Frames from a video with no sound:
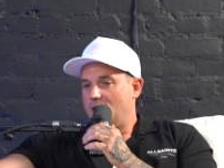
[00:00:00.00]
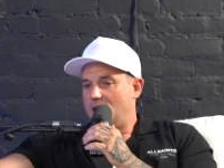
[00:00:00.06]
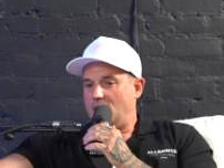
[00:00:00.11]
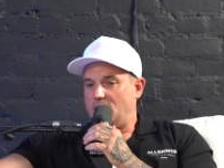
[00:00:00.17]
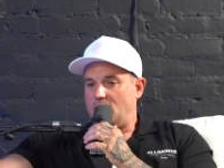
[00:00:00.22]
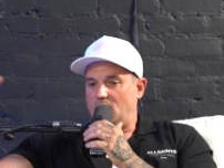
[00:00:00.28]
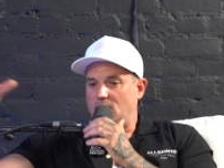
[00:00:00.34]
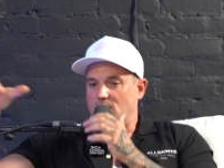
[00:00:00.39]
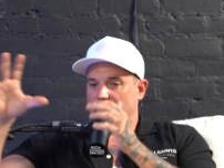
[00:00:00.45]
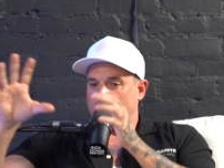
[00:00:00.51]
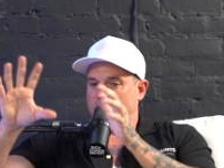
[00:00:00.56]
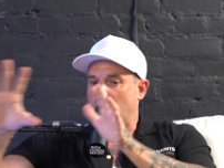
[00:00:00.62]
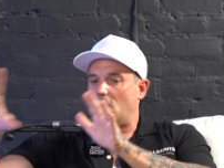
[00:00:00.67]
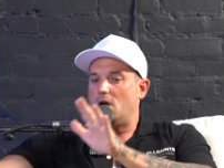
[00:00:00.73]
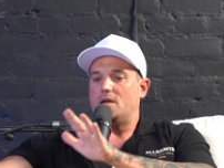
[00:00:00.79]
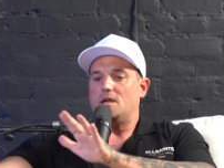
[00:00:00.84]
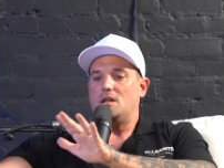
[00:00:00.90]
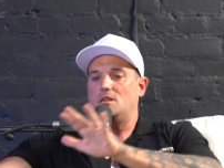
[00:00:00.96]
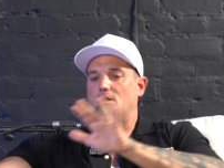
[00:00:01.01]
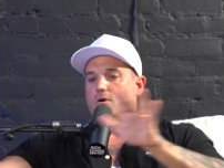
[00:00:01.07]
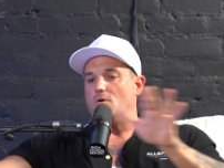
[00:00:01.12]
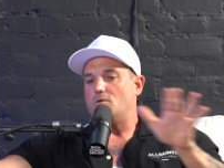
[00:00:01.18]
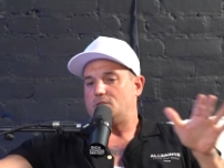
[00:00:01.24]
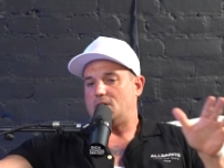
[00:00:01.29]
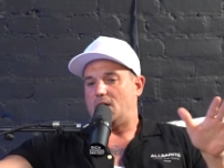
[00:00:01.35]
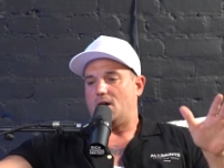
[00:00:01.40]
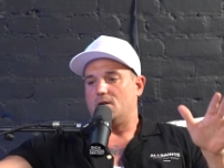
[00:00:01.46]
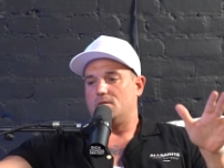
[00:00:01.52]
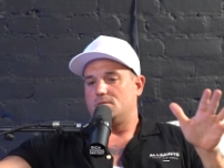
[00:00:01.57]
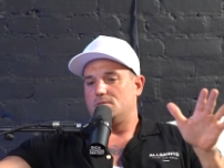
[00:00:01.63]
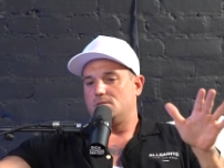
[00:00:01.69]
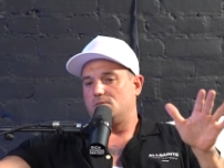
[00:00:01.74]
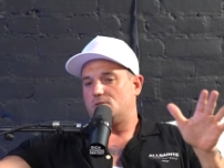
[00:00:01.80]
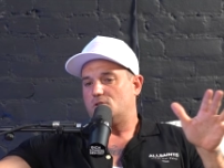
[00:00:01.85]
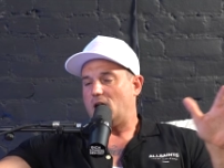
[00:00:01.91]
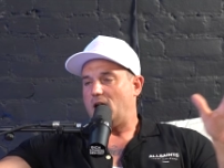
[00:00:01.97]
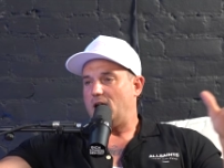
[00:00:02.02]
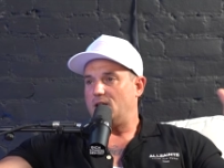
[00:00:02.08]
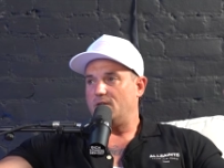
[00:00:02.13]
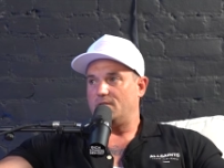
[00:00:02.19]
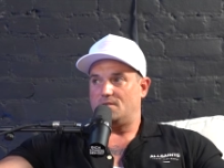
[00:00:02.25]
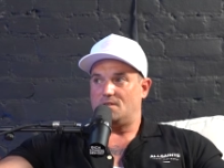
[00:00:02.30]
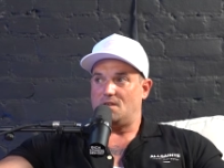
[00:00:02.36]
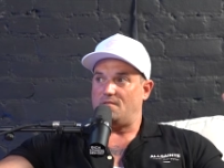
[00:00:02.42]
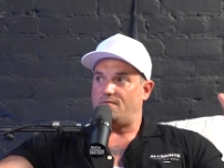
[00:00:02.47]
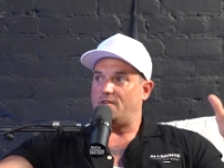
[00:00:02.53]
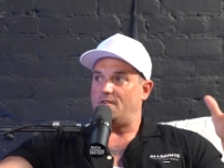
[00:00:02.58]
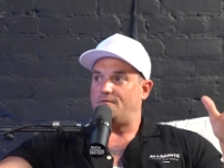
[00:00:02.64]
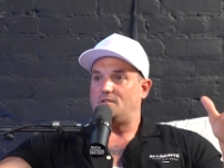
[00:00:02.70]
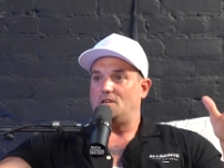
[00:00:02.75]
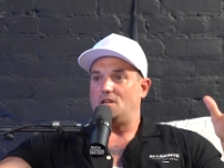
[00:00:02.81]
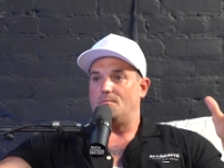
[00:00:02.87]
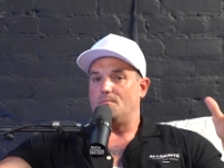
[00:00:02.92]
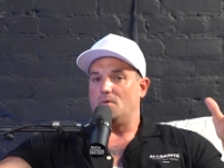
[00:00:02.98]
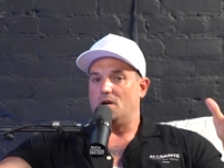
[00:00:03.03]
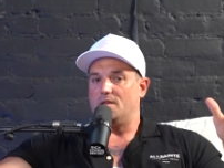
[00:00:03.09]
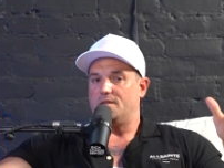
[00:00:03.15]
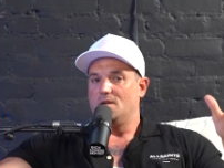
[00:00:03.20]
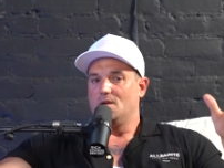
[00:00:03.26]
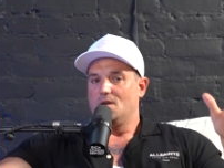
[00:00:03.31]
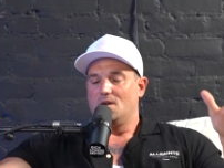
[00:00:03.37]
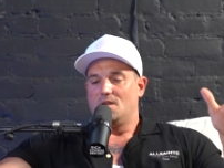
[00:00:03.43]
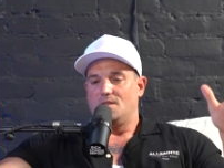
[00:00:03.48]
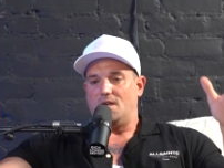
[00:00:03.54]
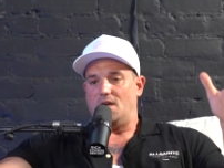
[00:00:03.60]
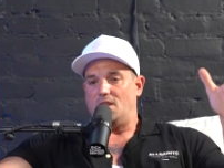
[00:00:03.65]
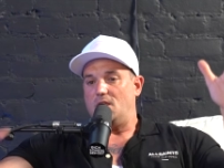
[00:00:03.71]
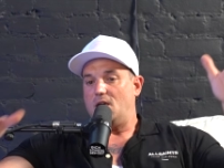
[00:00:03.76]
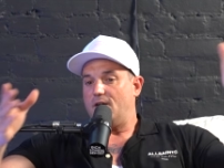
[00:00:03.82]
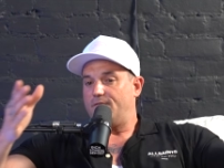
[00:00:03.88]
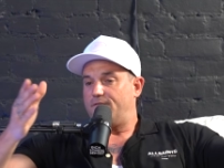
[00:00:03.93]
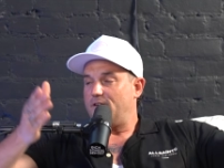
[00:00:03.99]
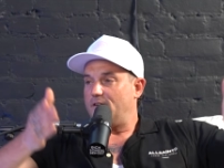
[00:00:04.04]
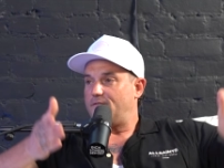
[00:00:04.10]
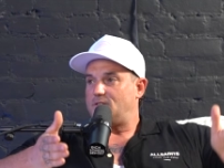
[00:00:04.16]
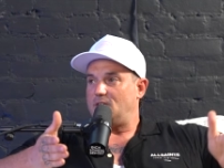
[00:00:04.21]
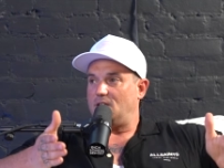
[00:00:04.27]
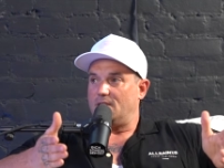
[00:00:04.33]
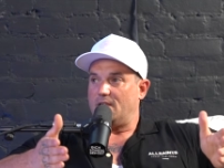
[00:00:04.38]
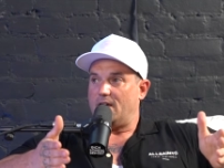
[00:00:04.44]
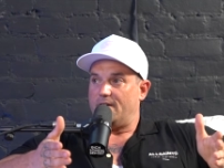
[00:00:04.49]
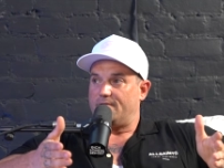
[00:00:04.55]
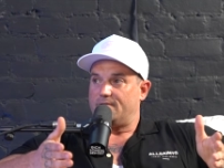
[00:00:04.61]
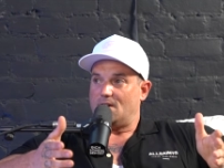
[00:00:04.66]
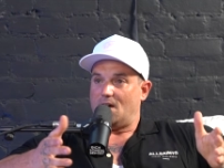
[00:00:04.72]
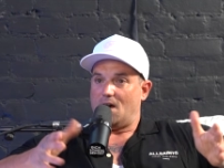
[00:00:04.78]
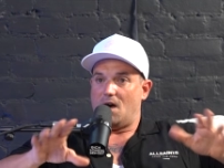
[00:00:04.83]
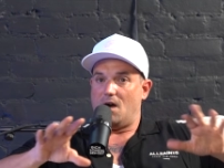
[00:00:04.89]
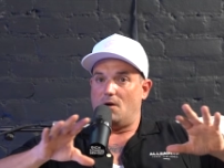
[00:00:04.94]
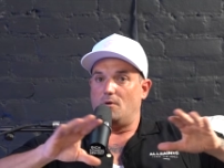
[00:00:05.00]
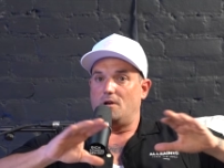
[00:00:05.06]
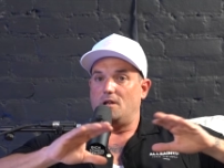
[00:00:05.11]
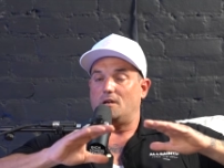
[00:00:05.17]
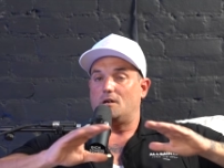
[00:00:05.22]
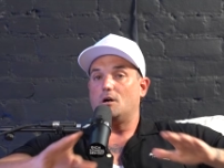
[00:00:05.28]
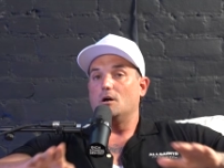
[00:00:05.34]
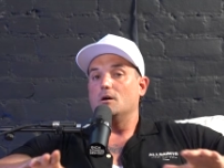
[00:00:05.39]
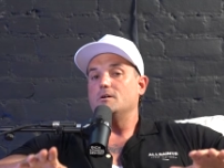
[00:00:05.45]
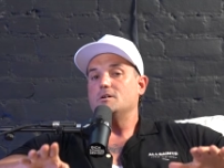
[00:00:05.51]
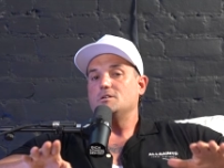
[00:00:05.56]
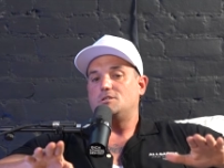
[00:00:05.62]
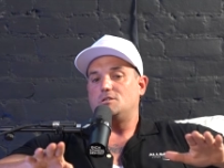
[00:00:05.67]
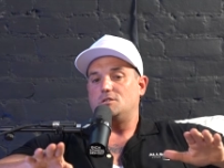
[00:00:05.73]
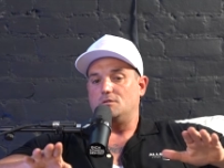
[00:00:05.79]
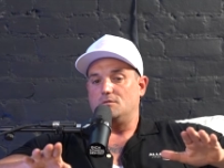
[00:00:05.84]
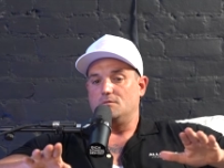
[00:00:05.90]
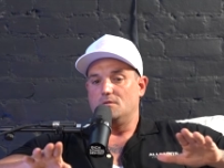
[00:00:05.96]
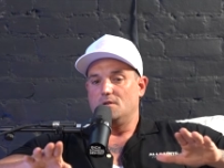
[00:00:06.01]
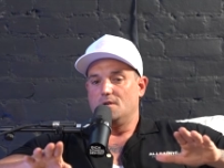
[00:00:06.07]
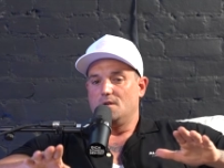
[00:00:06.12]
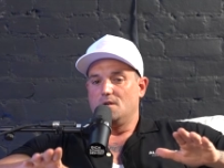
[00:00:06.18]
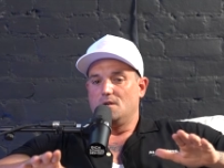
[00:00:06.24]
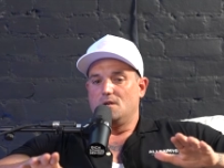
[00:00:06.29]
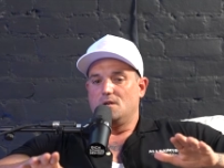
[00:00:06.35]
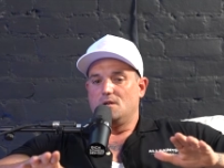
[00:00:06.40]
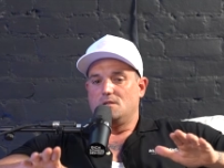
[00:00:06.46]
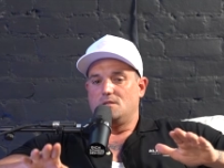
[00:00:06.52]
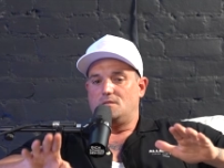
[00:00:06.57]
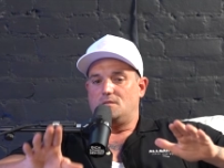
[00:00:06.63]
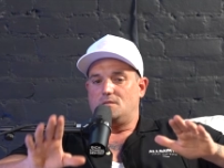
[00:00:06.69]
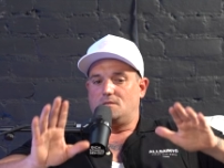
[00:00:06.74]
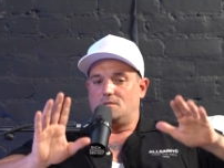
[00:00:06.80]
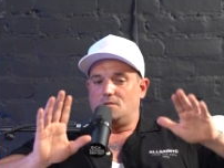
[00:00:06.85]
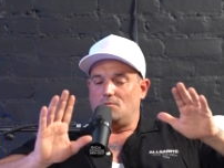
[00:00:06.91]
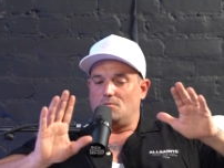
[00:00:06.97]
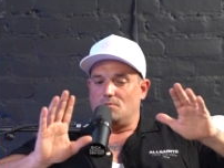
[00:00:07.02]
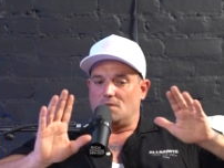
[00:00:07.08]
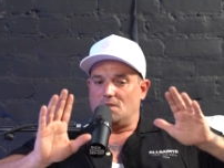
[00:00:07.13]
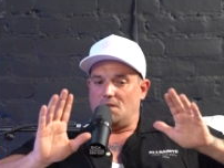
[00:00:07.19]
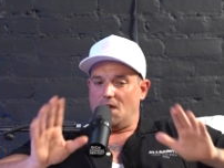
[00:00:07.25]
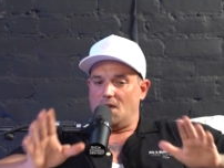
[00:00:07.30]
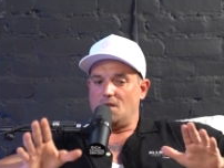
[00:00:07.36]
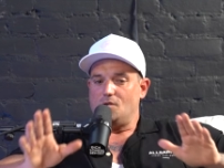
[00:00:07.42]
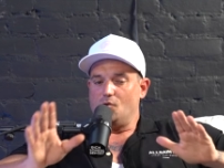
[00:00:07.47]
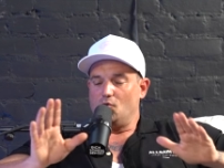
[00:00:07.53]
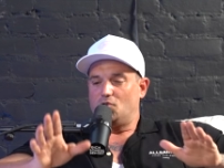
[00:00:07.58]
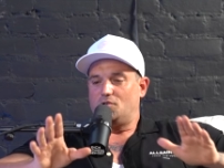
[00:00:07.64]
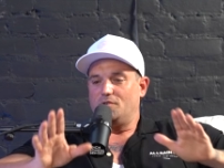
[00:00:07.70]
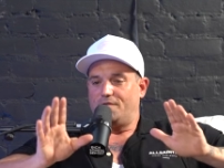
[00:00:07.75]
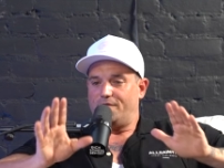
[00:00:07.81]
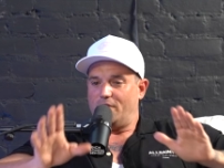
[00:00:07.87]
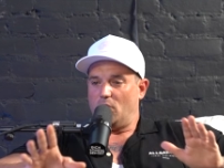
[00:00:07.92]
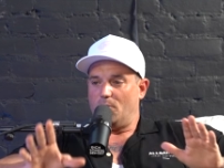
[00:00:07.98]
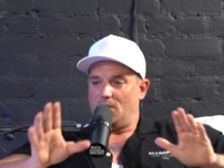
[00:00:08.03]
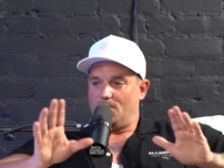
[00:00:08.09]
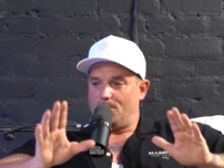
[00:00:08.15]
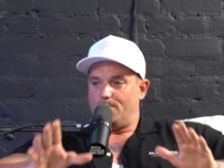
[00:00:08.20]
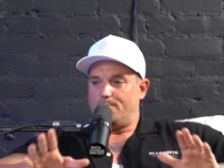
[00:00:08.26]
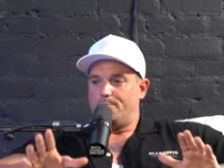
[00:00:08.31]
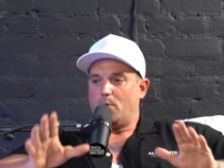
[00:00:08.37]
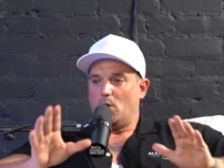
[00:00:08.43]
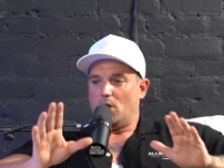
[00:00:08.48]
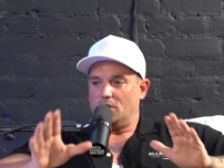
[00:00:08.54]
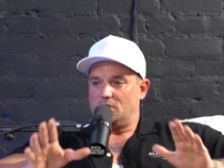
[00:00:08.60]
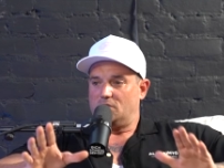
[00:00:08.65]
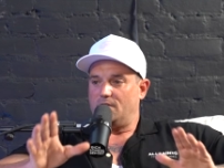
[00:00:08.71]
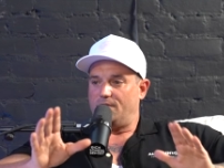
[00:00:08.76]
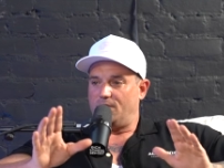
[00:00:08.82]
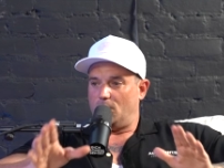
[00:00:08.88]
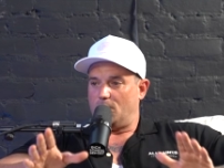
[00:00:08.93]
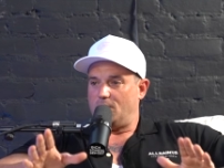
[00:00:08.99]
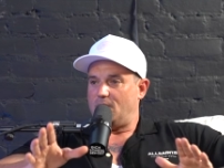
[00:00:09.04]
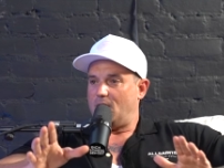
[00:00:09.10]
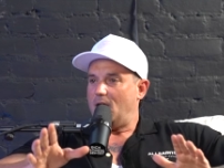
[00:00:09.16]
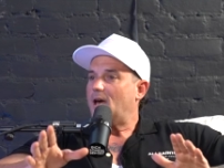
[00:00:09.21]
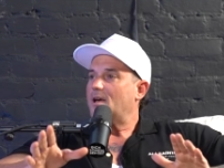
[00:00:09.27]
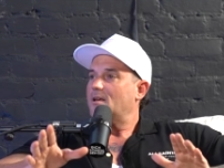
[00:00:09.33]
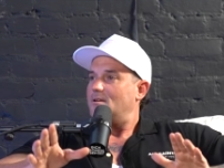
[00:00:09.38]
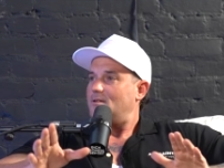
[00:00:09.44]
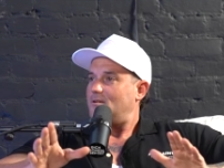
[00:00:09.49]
And then start getting those out. Try to get 15 a month. Then you have 15 left. I would encourage you to get used to filming parts of your day.